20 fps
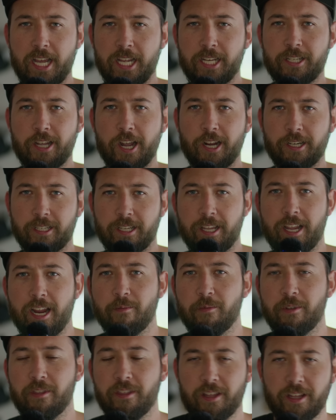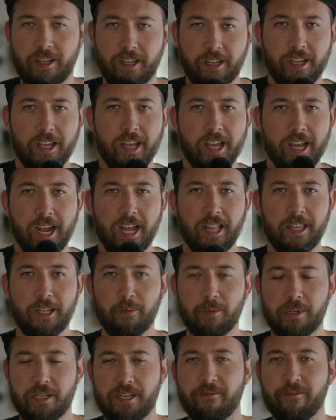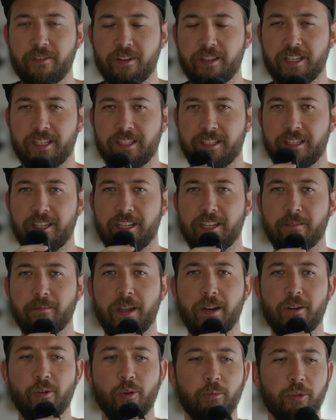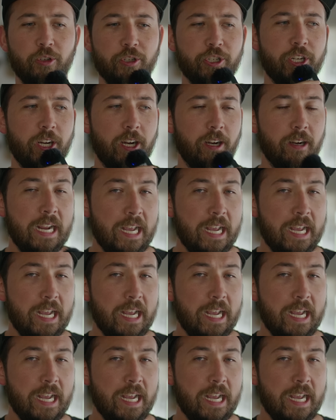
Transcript: talk to camera thing, a little bit different than sitting in my normal chair.